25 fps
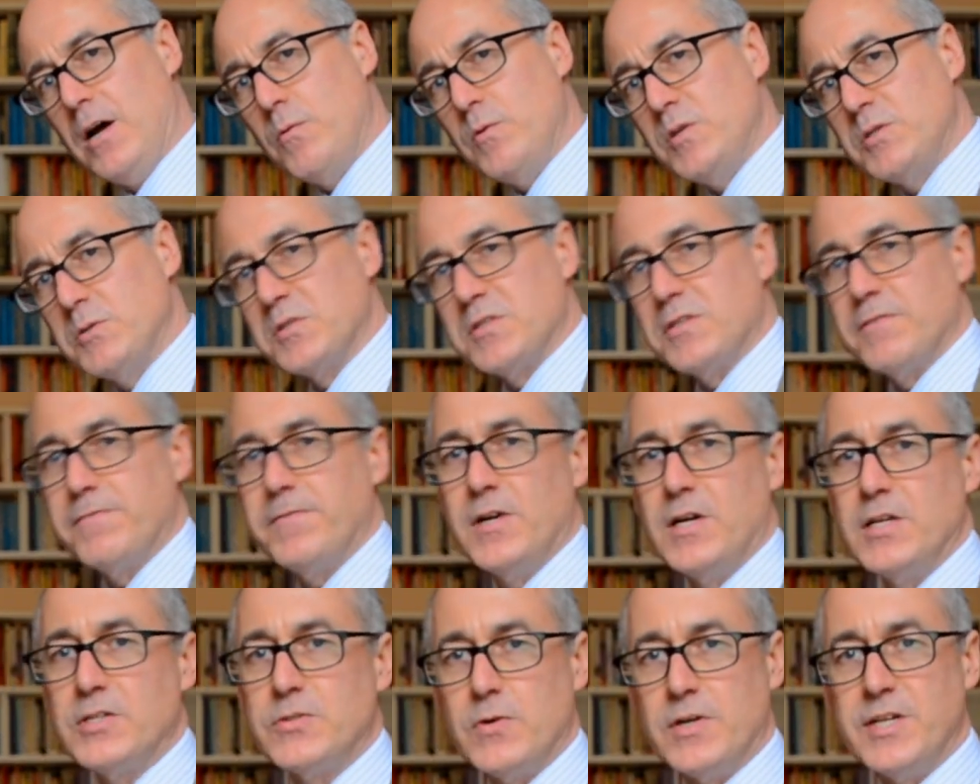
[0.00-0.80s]
which was the
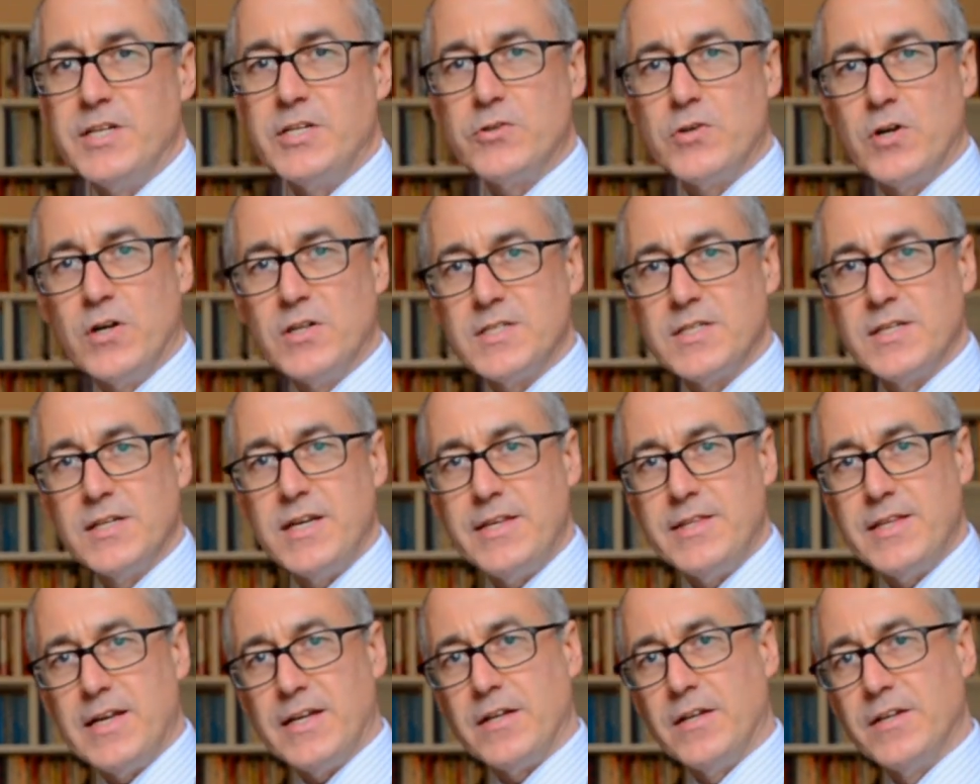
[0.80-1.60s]
first really to
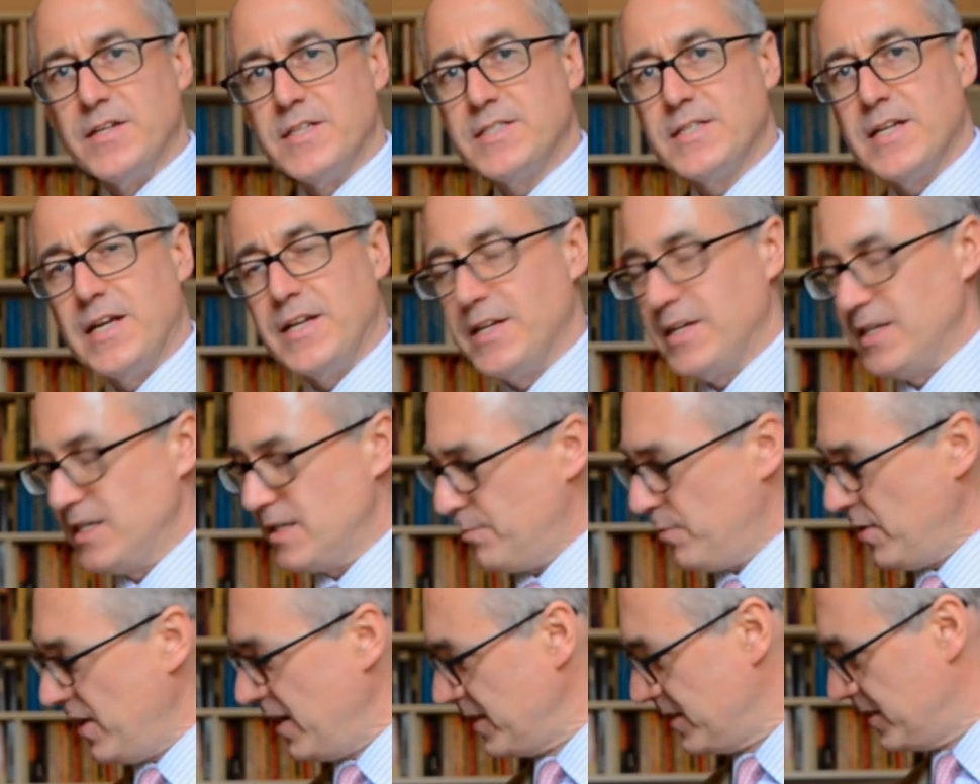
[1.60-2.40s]
translate that understanding
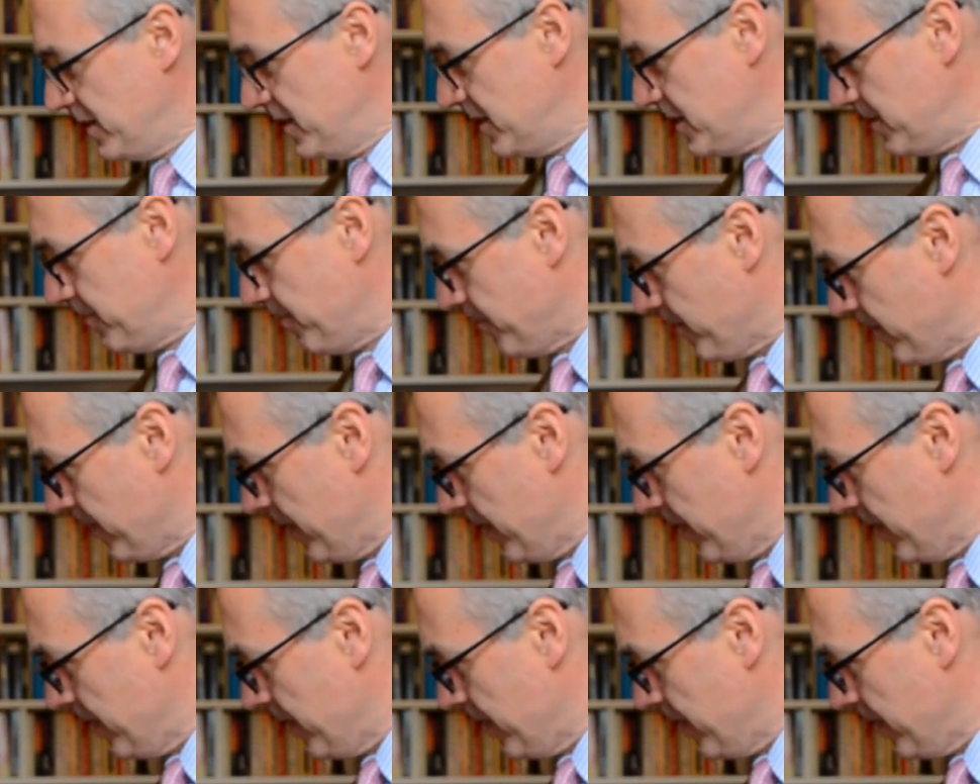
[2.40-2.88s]
into practice.